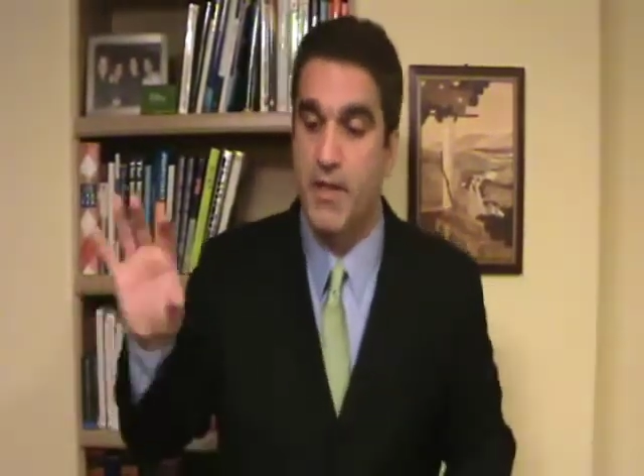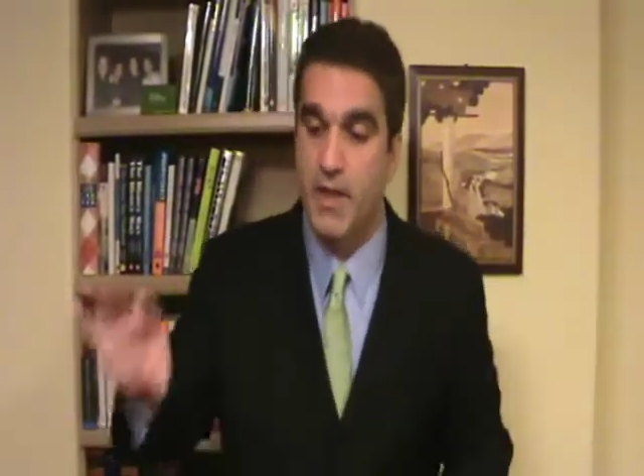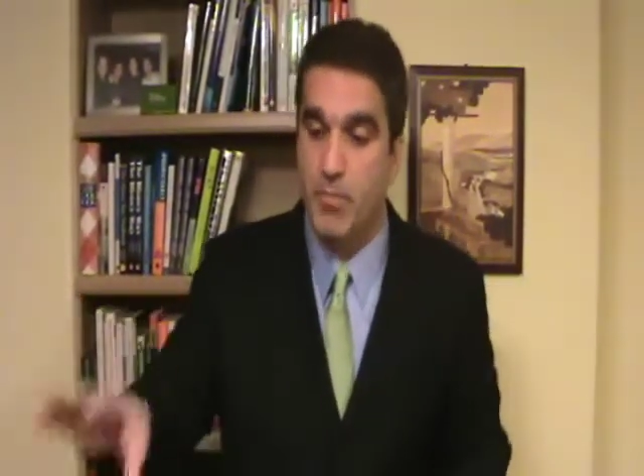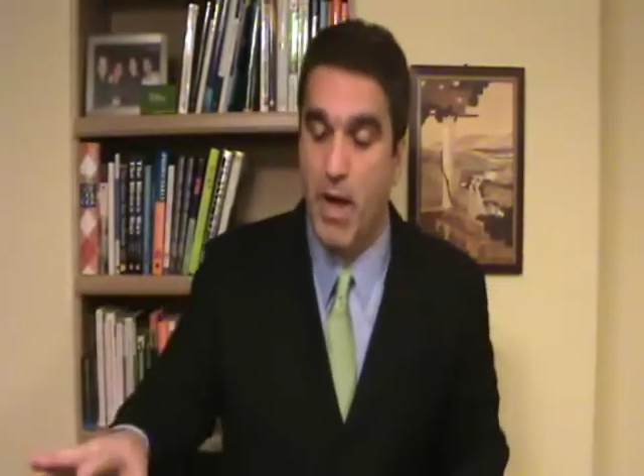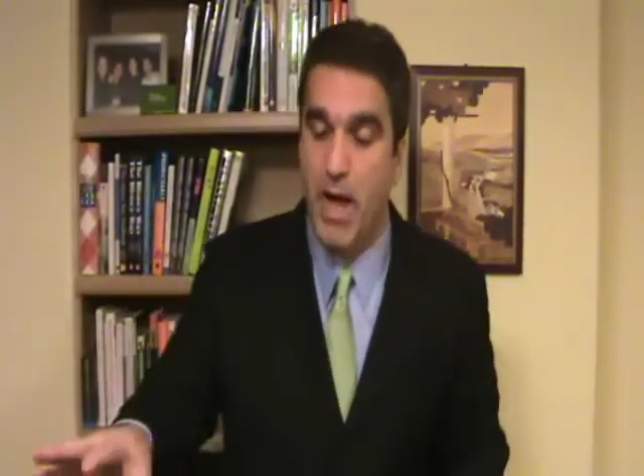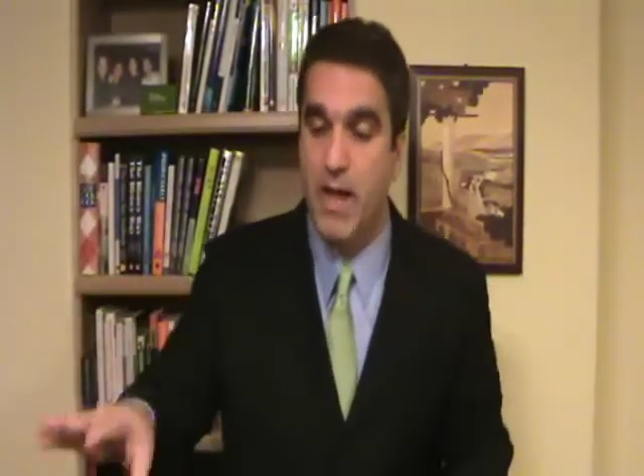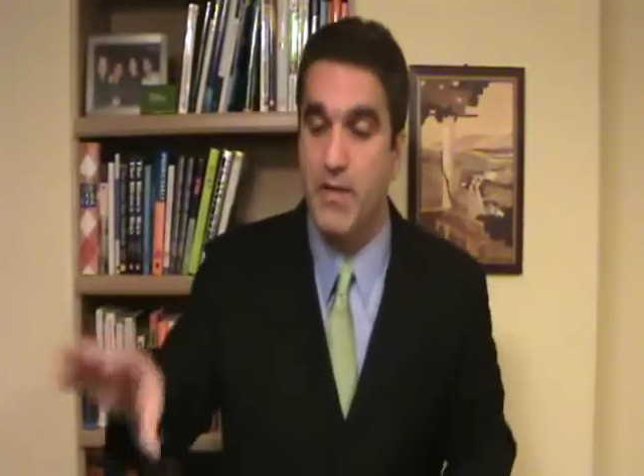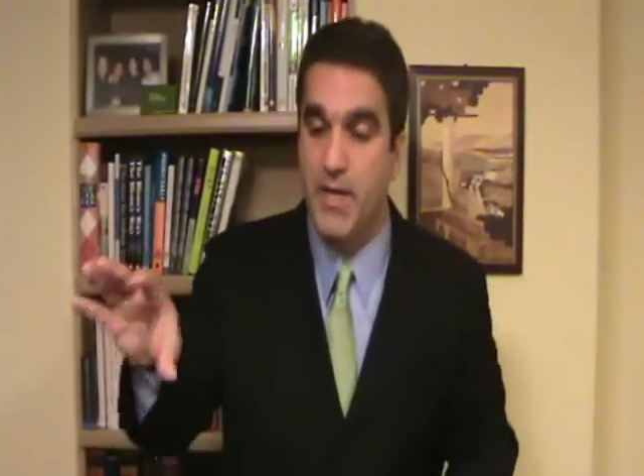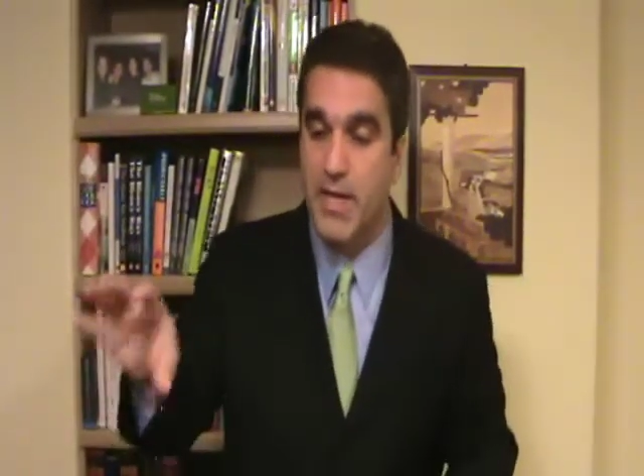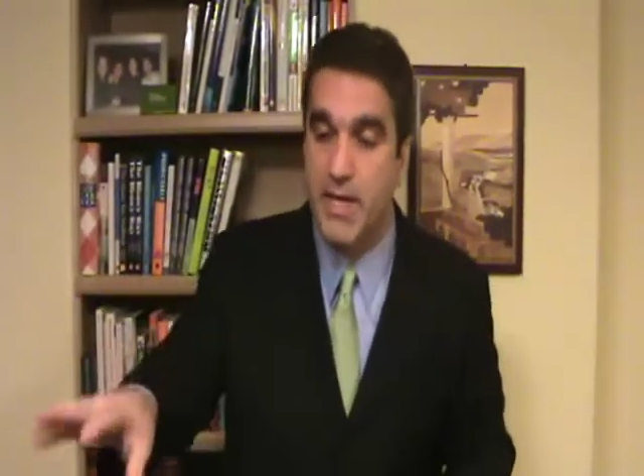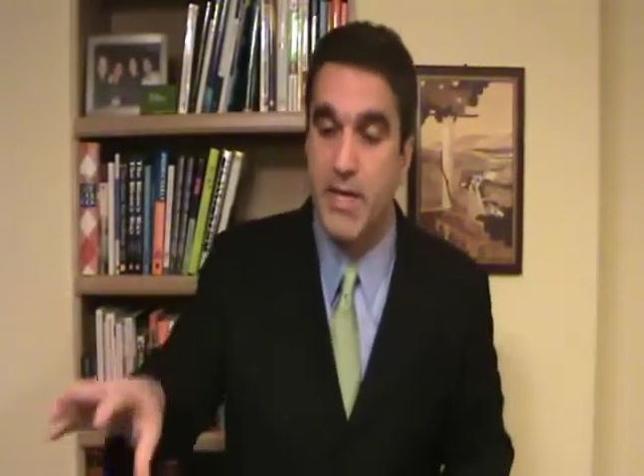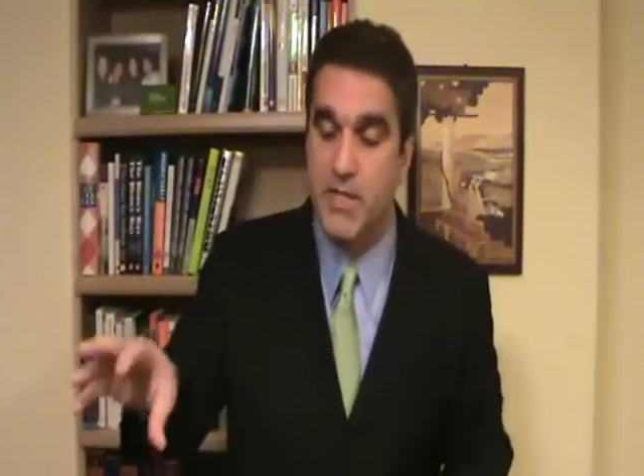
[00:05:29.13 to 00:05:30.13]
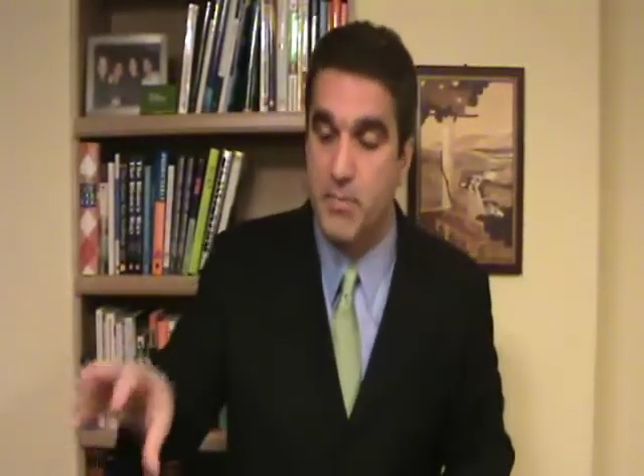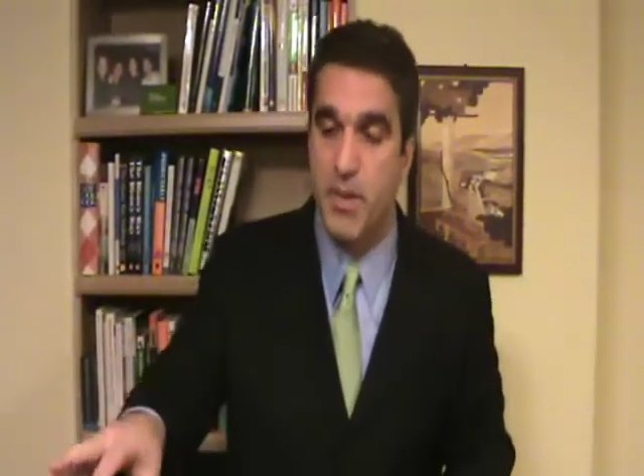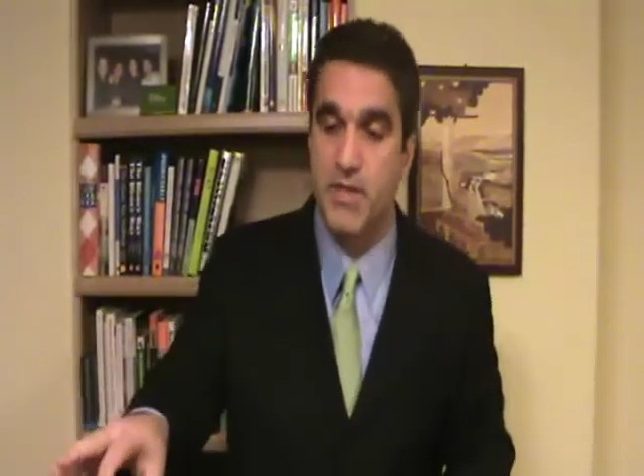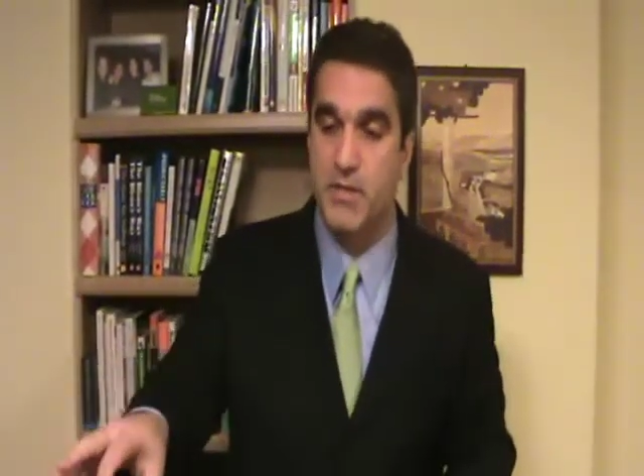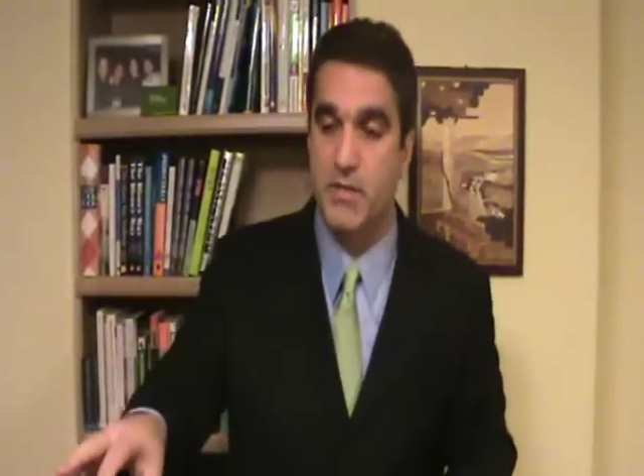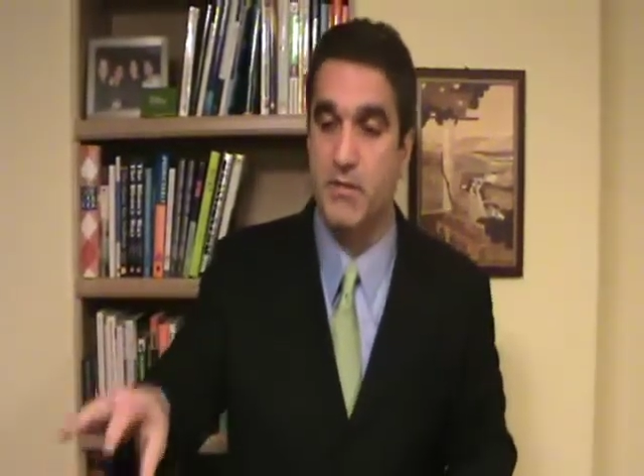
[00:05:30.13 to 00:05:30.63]
they buy the
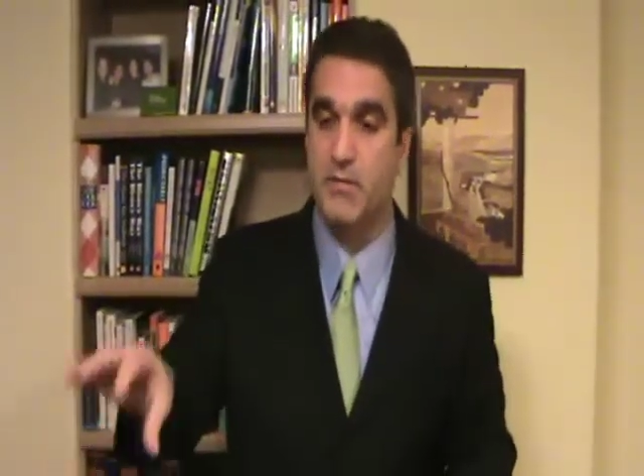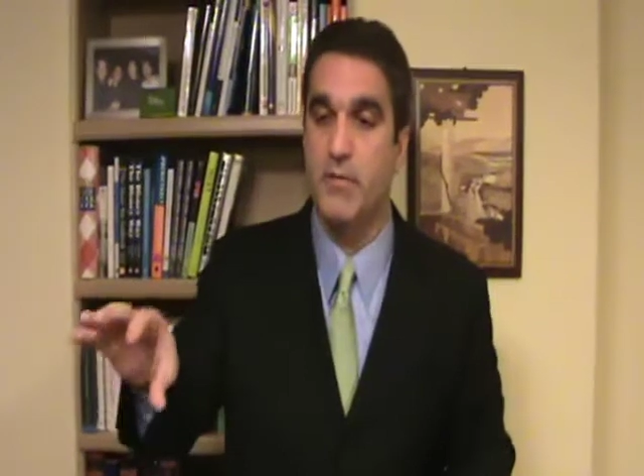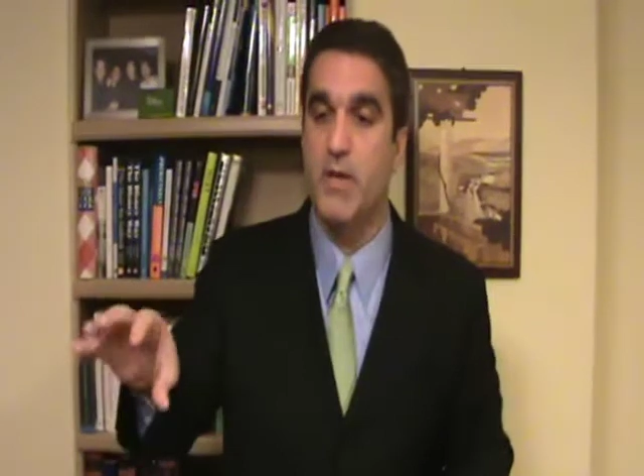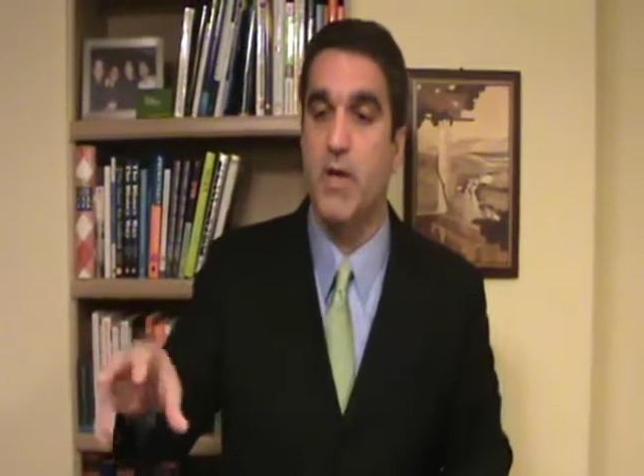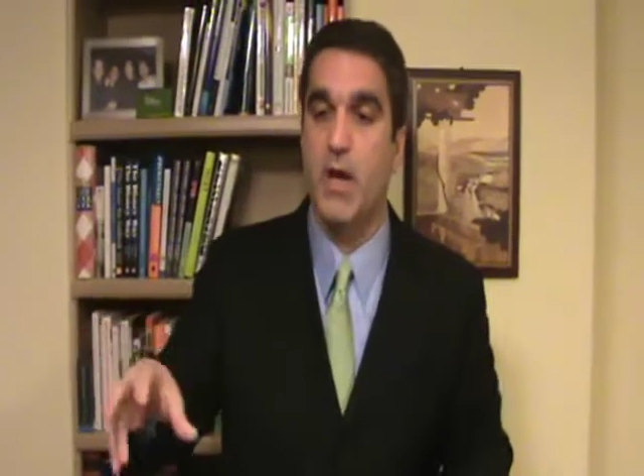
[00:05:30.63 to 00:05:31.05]
inexpensive,